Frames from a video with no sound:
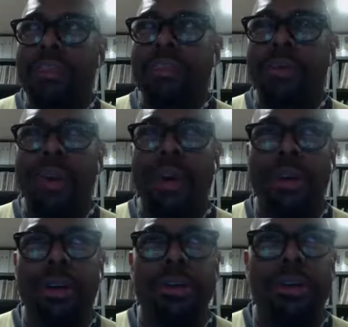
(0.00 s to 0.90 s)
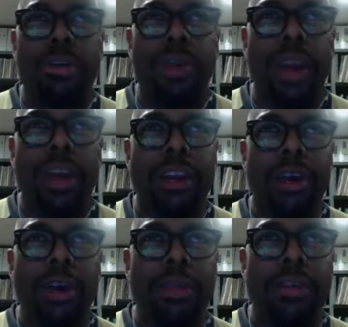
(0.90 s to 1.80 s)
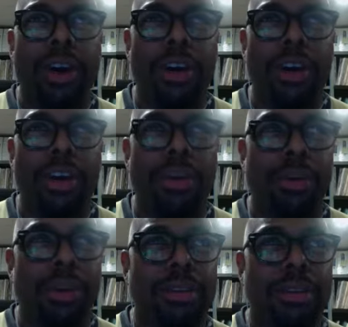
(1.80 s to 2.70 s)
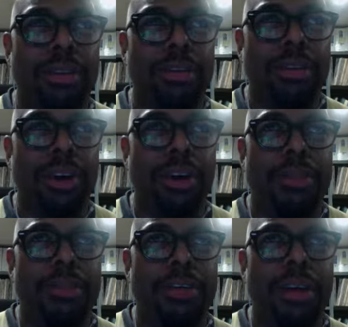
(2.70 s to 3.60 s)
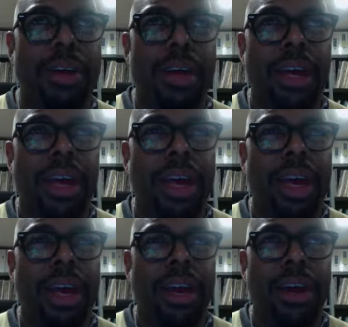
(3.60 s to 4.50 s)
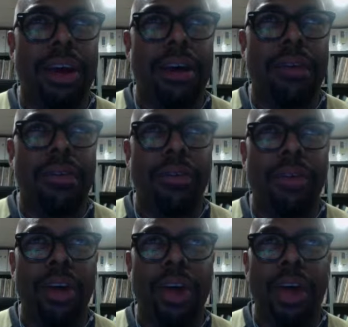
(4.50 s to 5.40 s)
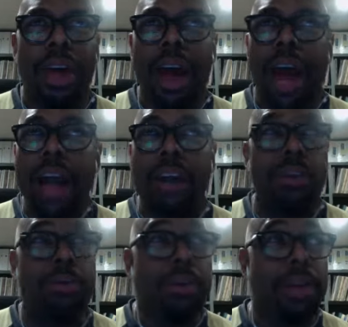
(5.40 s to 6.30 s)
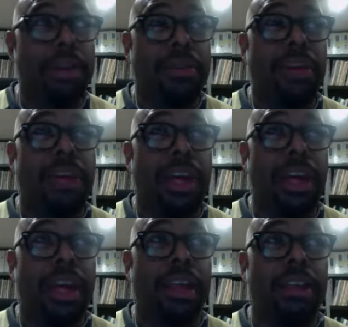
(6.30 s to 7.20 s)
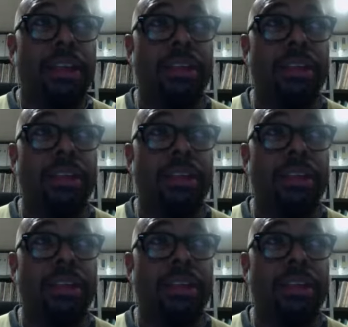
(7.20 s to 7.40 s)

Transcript: we heard Wayne and Herbie talking among themselves, and uh, I couldn't believe it. It, it. This